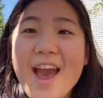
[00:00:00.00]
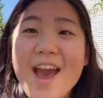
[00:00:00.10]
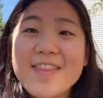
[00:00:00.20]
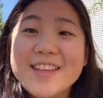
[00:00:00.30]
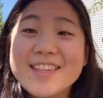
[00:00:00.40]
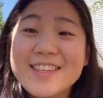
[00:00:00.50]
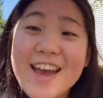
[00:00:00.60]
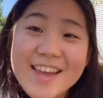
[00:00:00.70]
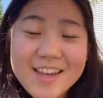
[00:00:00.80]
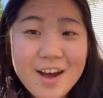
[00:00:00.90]
And the
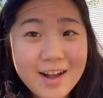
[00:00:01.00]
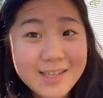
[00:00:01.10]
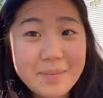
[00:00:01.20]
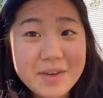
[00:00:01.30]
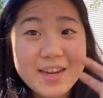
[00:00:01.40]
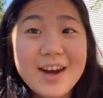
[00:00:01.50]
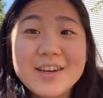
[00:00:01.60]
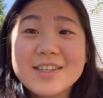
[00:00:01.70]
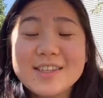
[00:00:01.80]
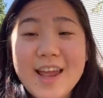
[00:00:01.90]
second concept you need
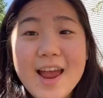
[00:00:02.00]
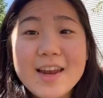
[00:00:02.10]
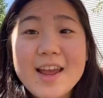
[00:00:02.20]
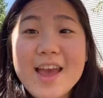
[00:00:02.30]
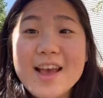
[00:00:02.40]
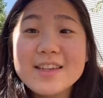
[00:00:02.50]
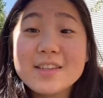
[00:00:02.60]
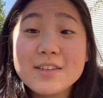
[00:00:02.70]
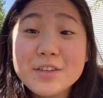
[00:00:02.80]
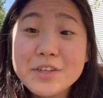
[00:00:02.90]
to understand
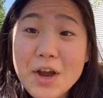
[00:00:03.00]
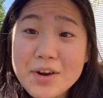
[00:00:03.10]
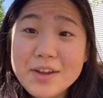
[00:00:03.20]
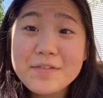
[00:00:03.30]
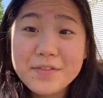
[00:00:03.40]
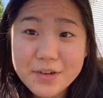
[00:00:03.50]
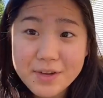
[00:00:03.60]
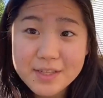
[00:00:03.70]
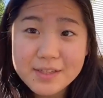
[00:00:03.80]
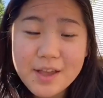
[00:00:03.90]
is Newtonian
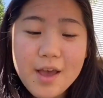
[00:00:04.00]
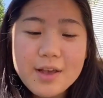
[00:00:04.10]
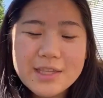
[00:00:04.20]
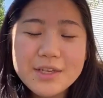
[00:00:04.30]
fluids.